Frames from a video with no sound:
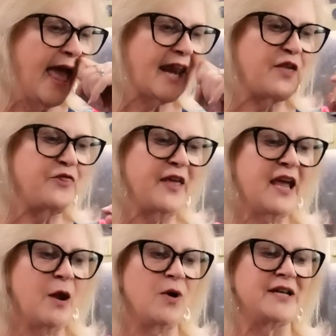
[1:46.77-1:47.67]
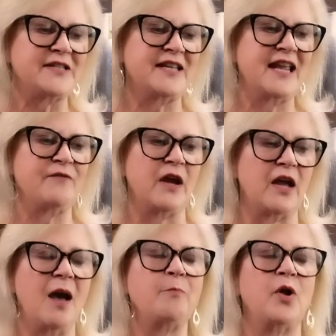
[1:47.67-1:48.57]
And I think I want to save a
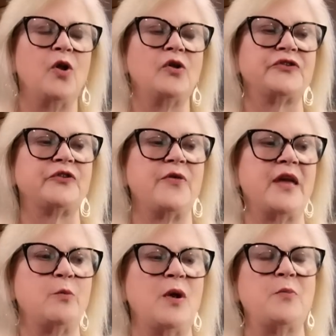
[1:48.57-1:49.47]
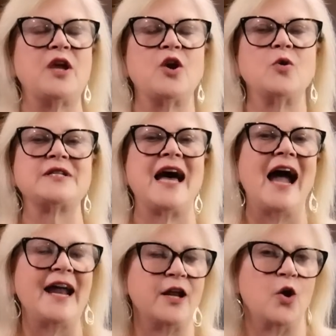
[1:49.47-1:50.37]
couple so that when we go to
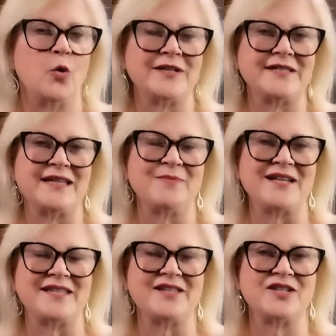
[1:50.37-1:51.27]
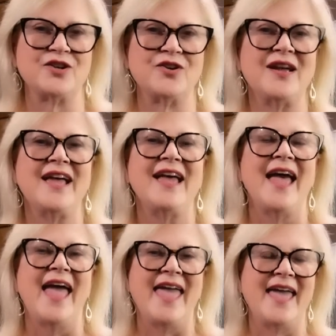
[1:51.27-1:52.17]
Idaho to see my sister
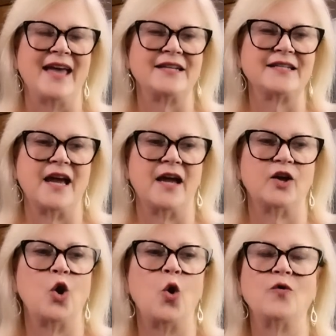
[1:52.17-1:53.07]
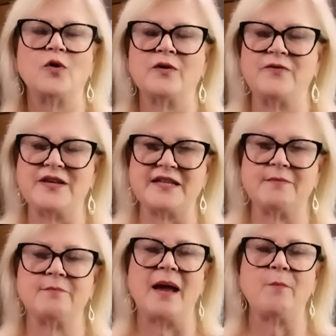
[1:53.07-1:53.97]
and uh, go
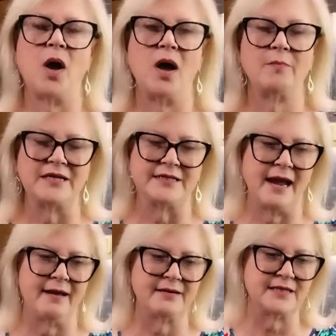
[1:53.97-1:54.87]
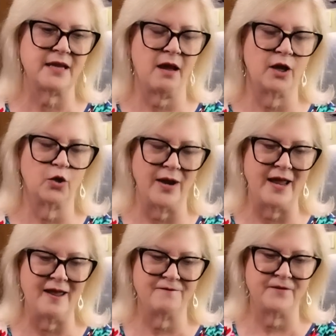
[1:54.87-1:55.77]
visit my mom and dad's uh,
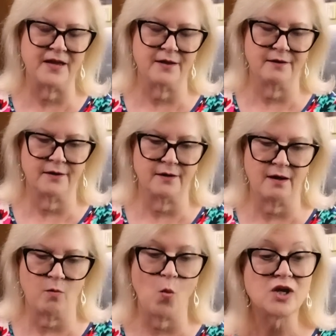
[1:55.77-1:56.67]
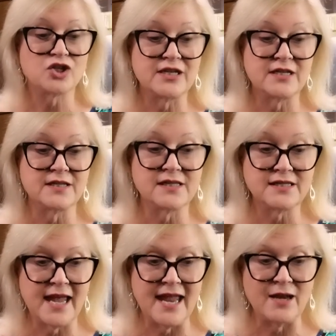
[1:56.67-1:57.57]
grave in um, Washington
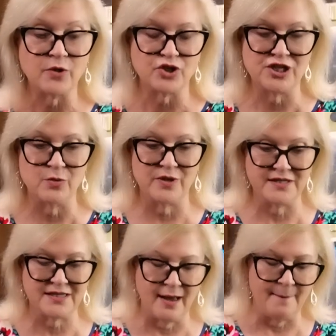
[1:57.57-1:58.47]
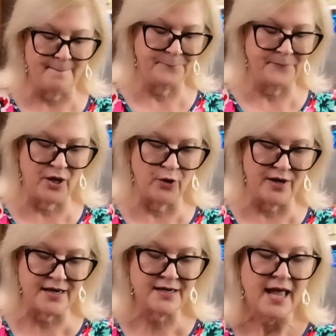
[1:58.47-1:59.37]
State where she was um,
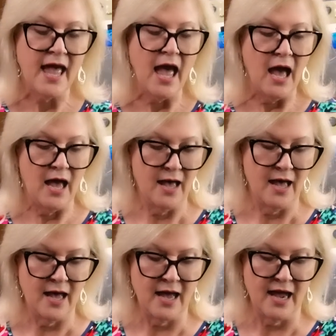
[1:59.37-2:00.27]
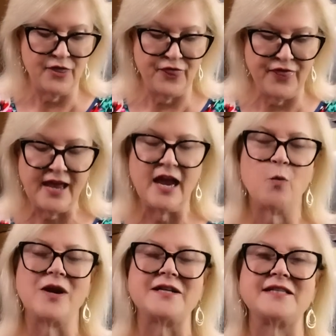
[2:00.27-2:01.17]
buried, uh, I think I
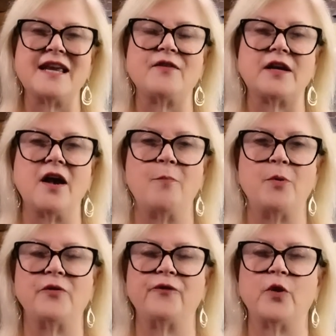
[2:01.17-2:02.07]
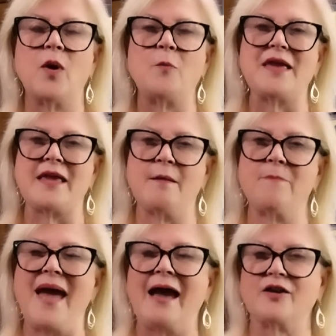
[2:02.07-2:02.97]
want to save a couple for when we
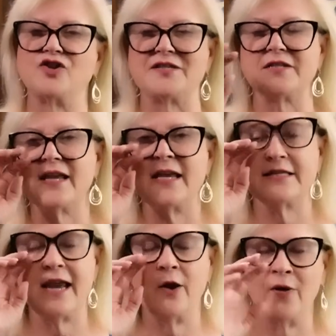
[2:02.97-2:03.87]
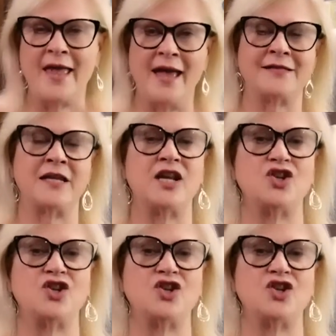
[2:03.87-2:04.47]
get back just in case Harry has an